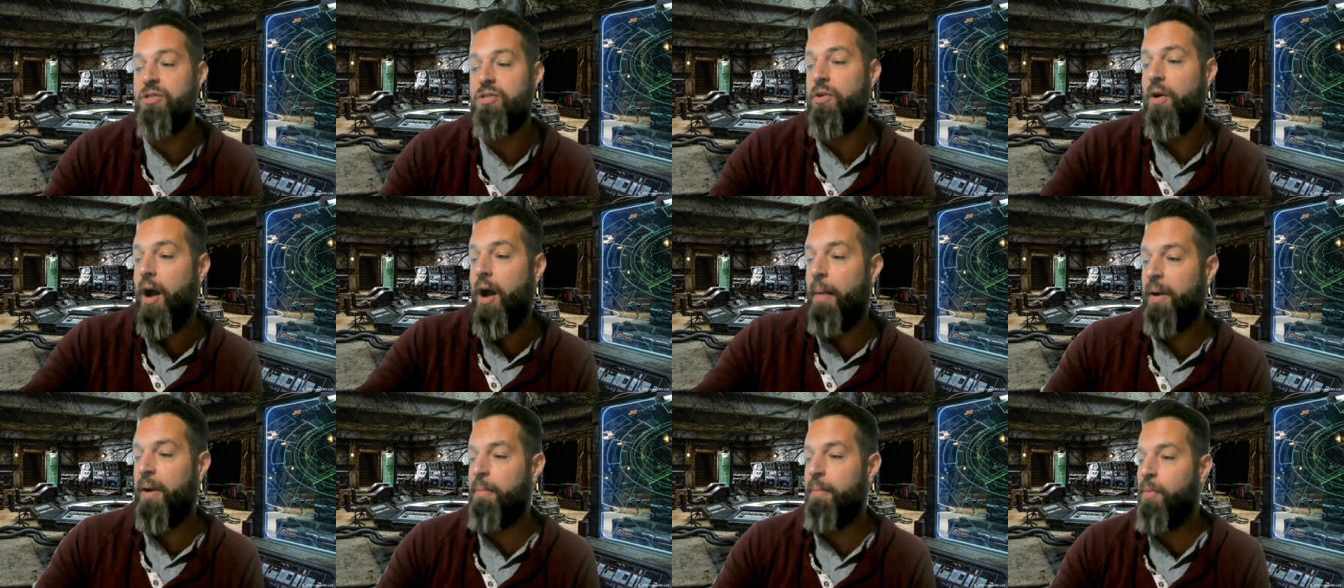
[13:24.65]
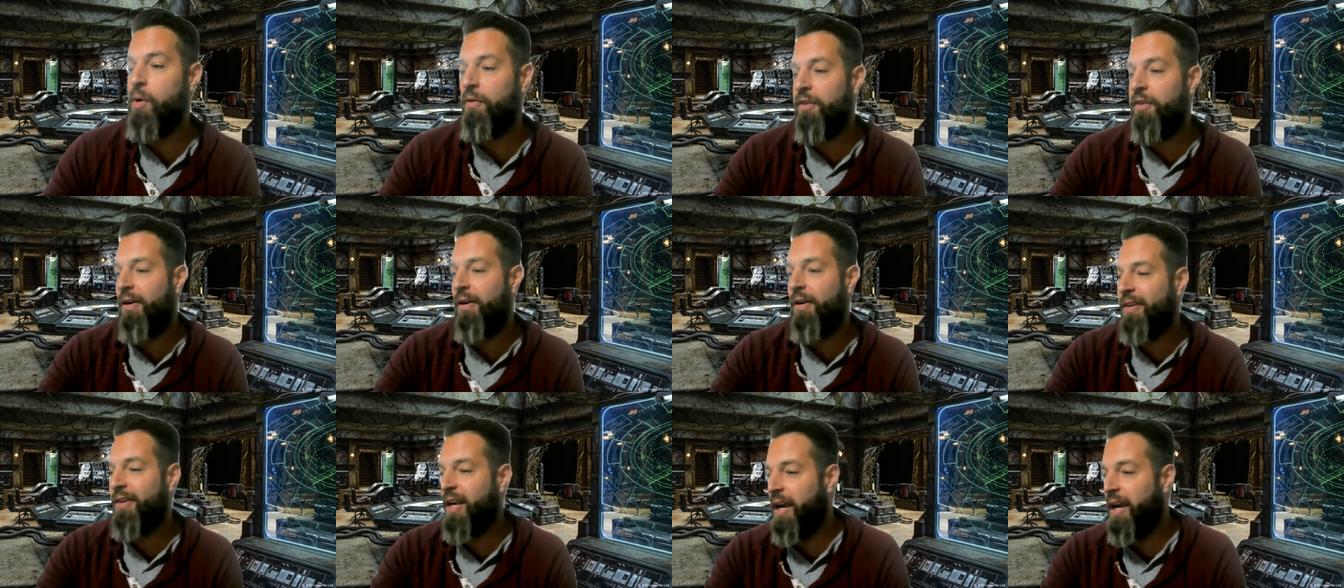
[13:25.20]
So I'm going to move it
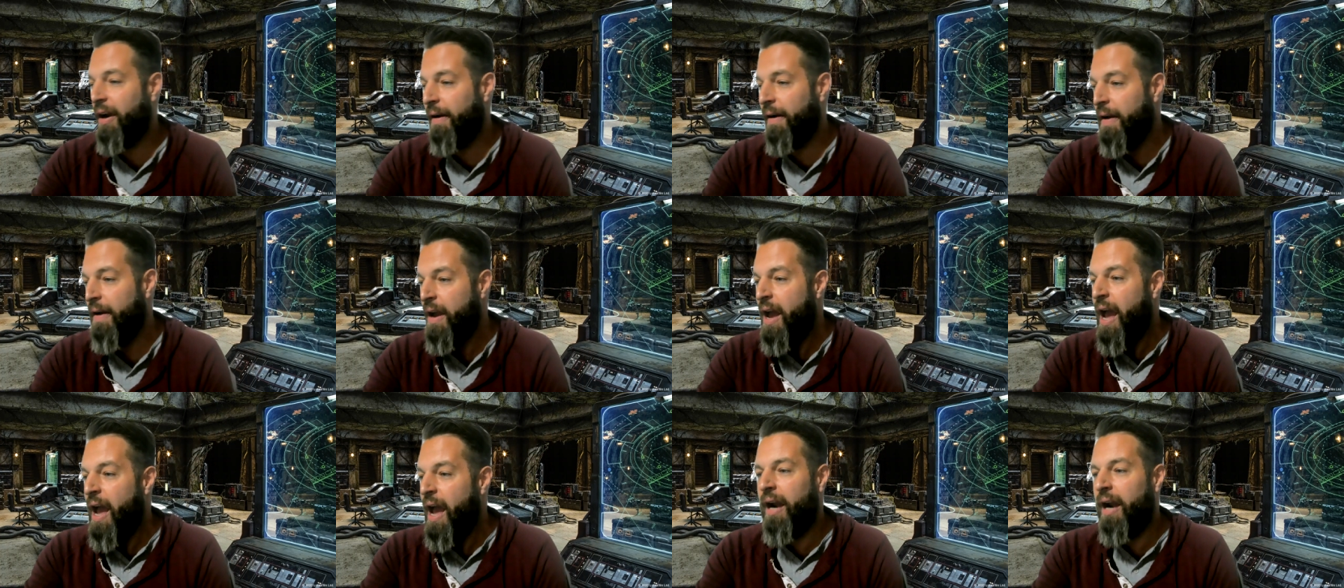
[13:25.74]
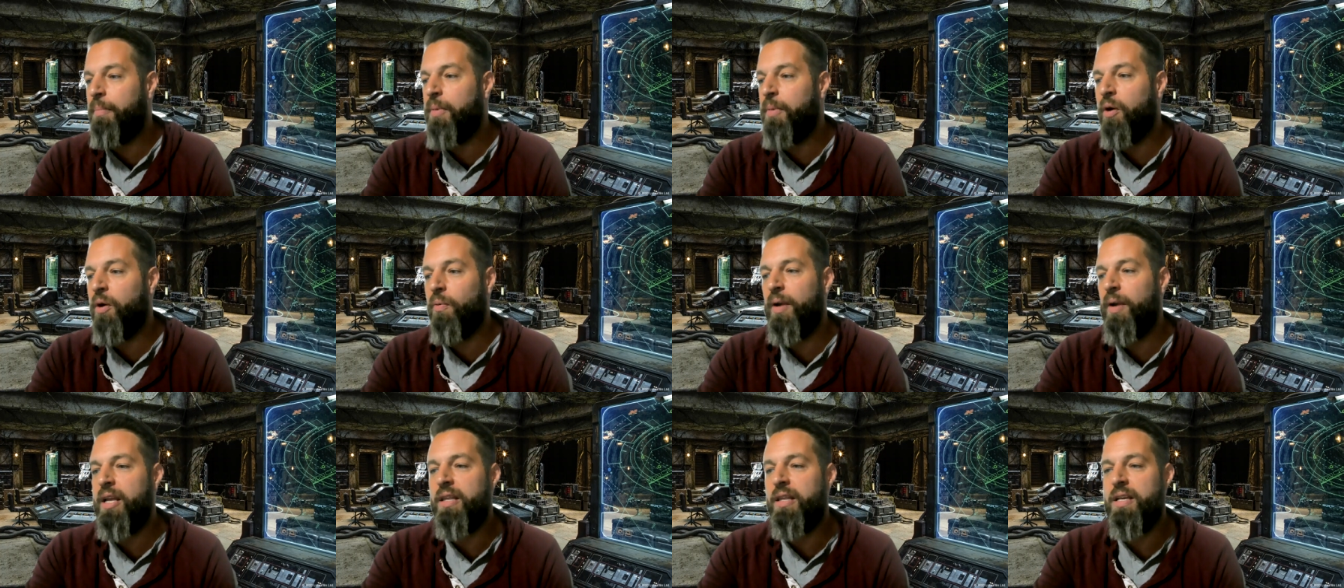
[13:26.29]
over here and I'm going to
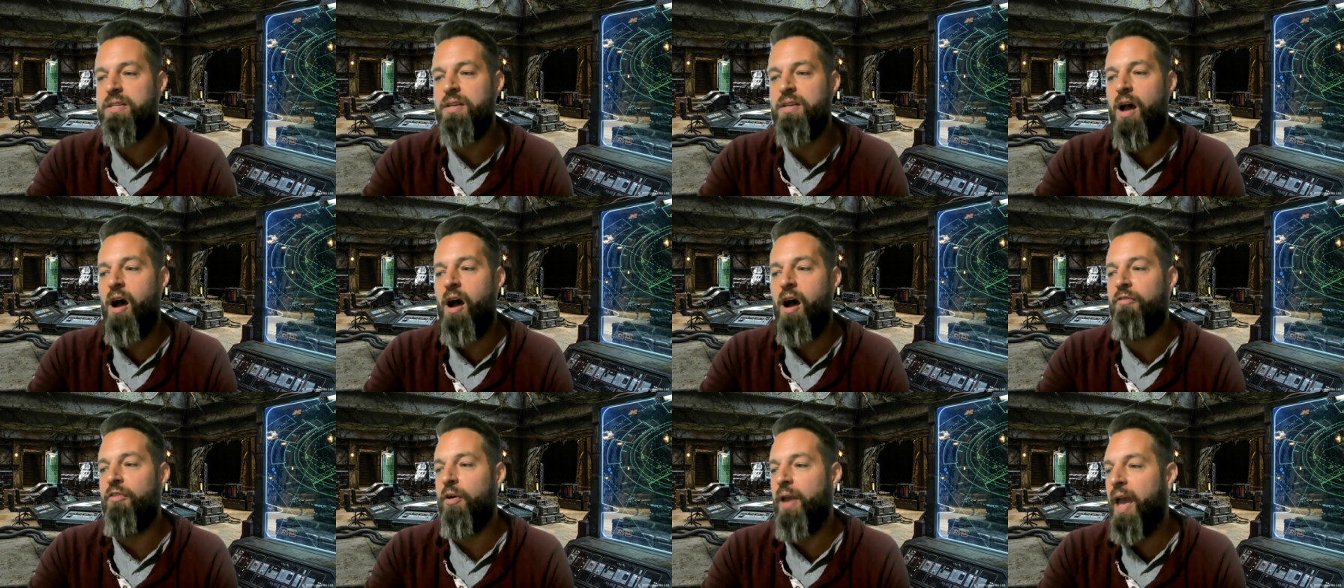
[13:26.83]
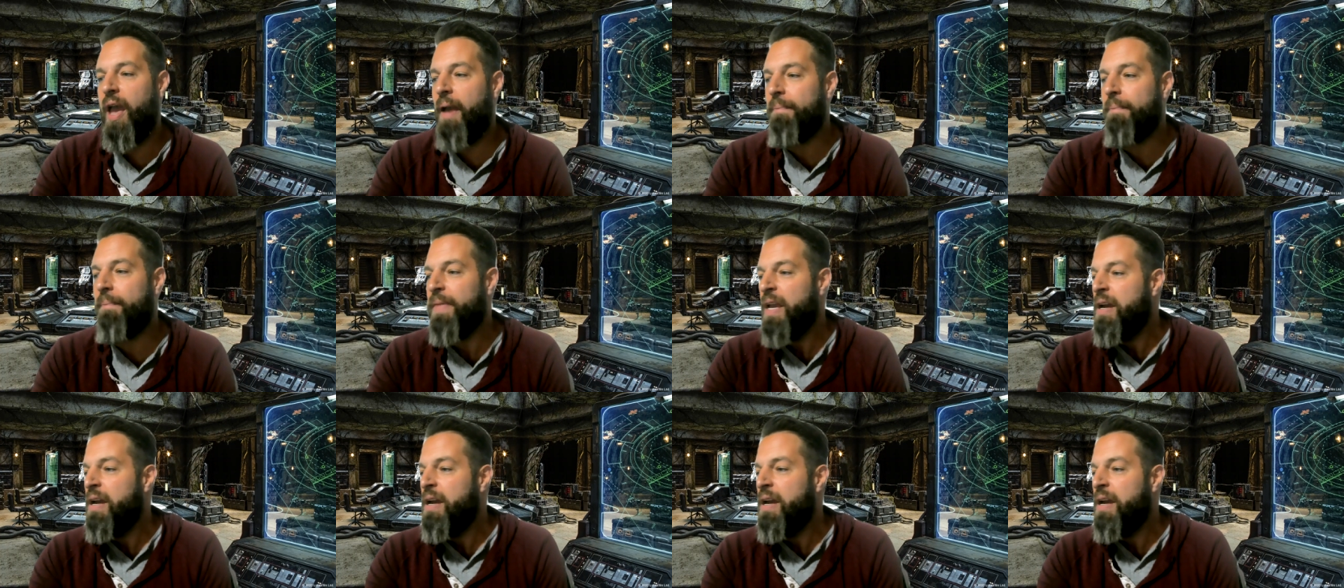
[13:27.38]
read this off. Okay.